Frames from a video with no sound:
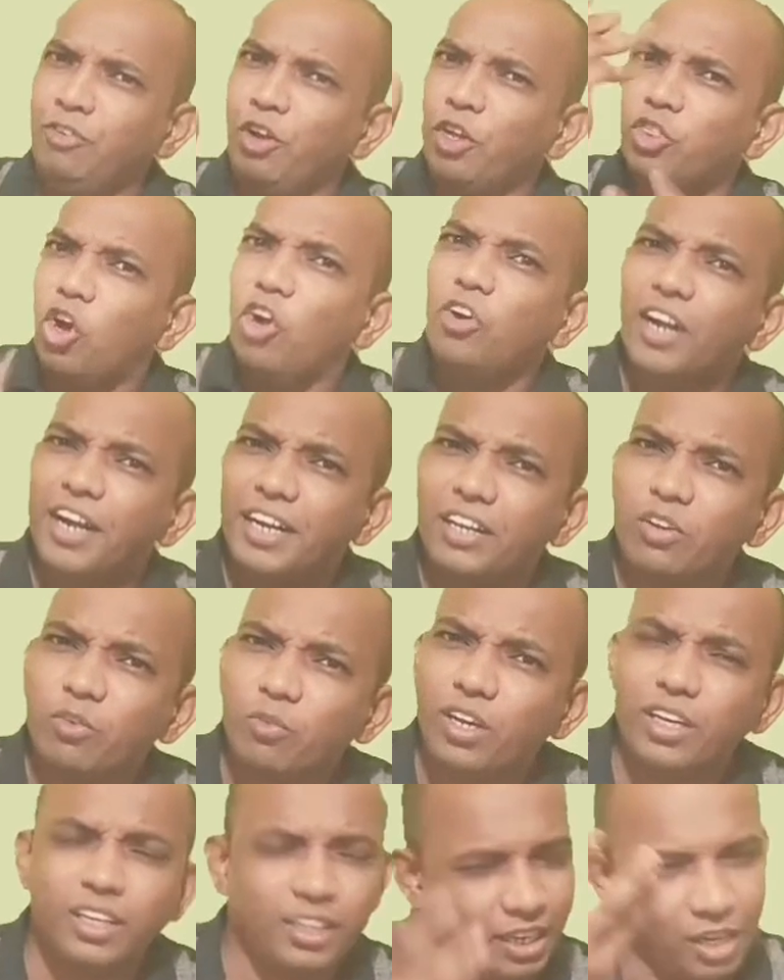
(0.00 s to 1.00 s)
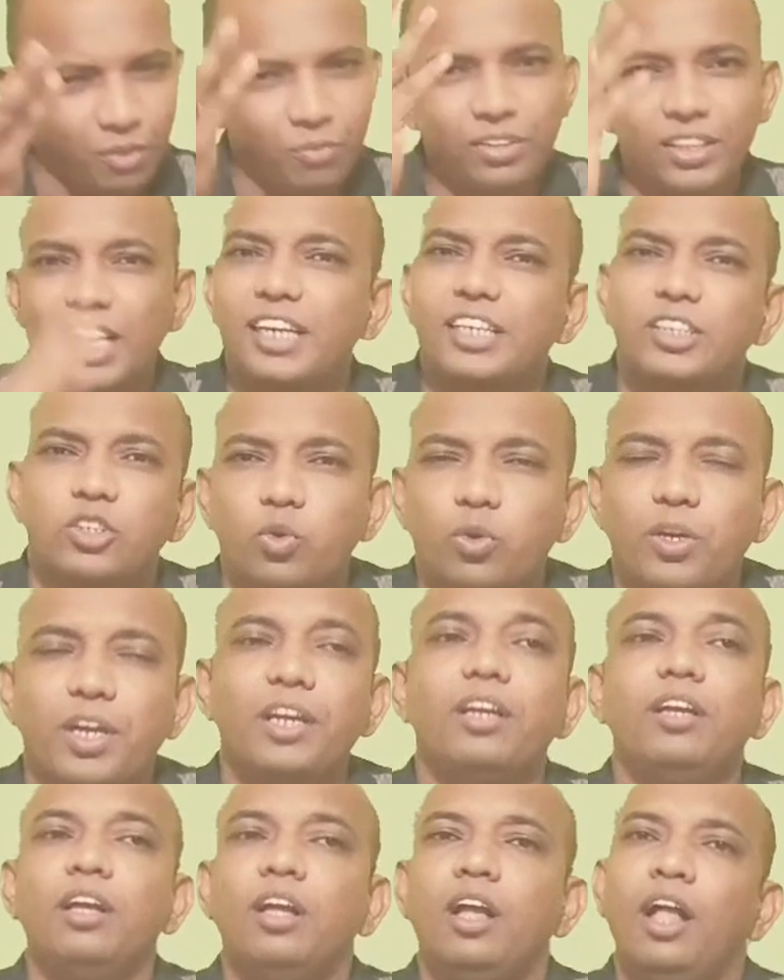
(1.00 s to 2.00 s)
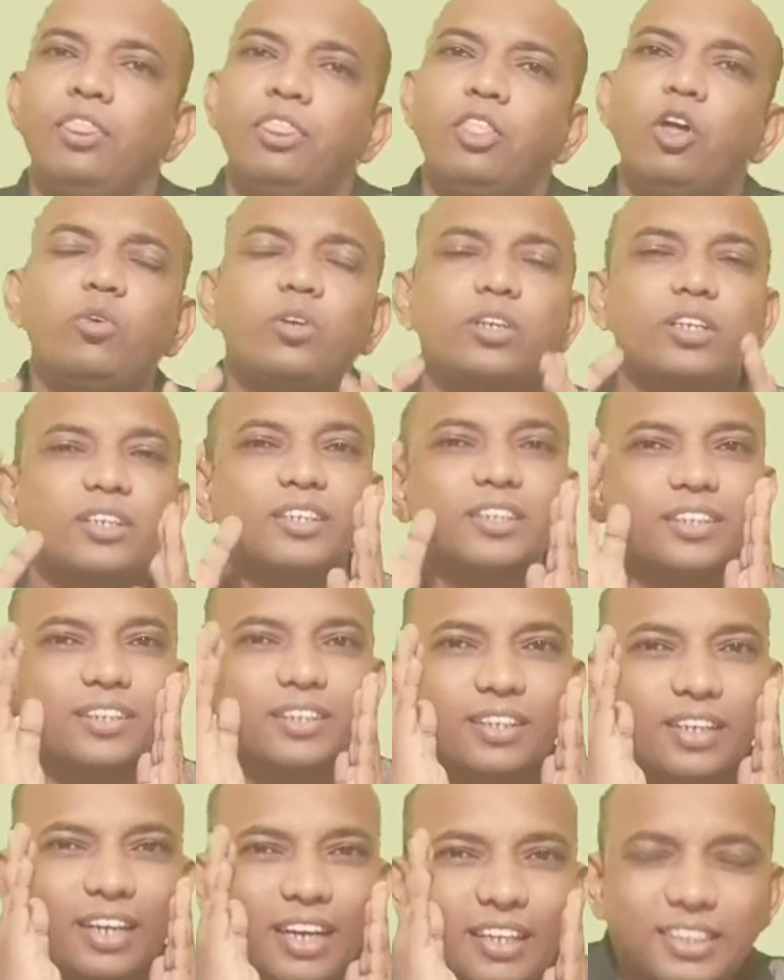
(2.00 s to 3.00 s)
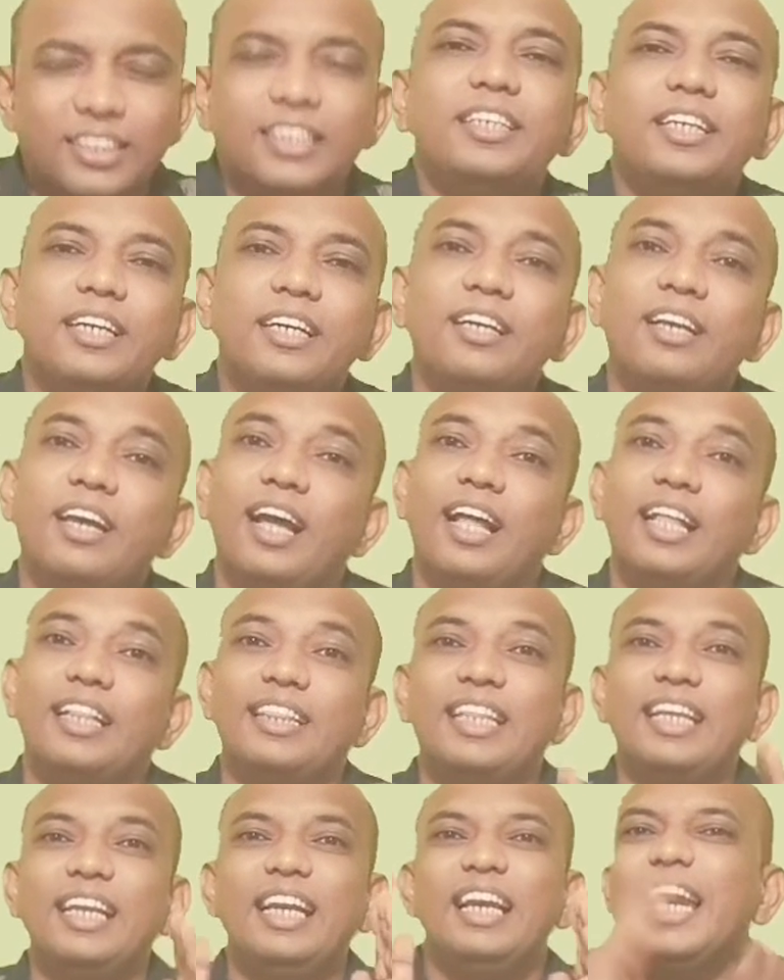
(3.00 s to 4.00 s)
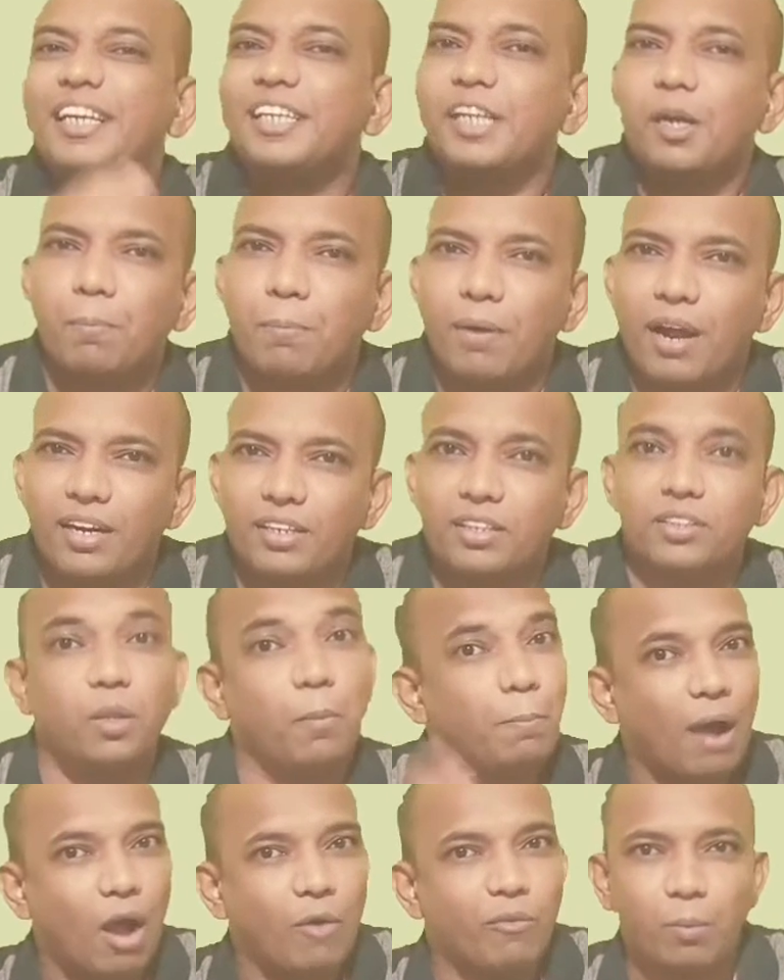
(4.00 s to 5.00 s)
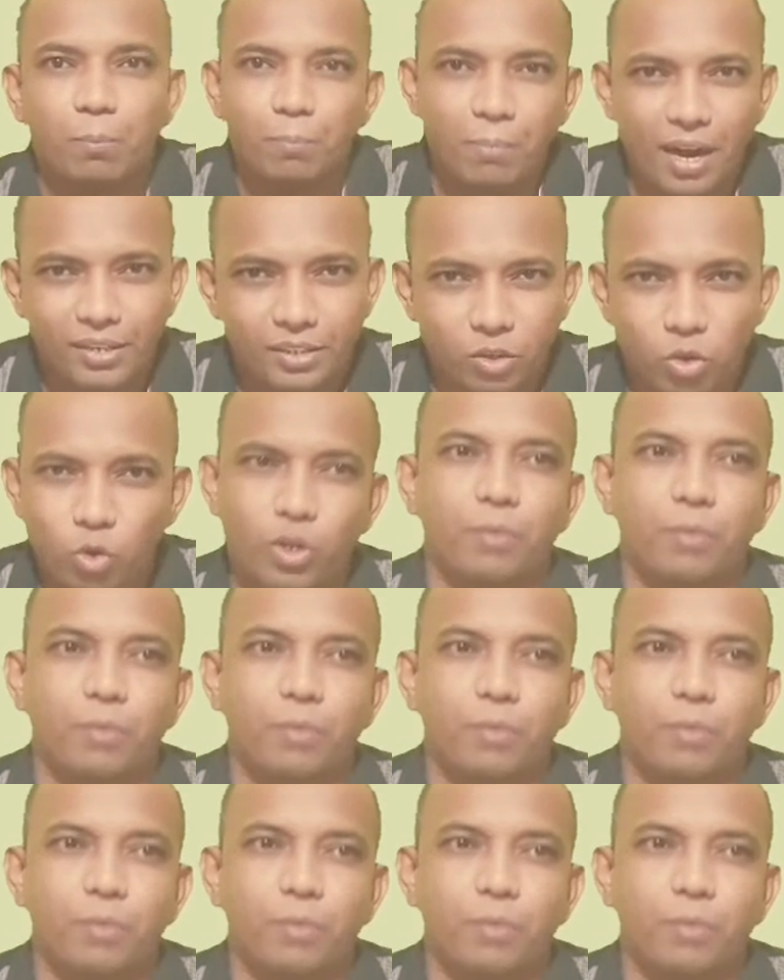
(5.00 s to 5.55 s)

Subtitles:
If you are not writing 1, even then it is okay. Now consider the latter part, the power part.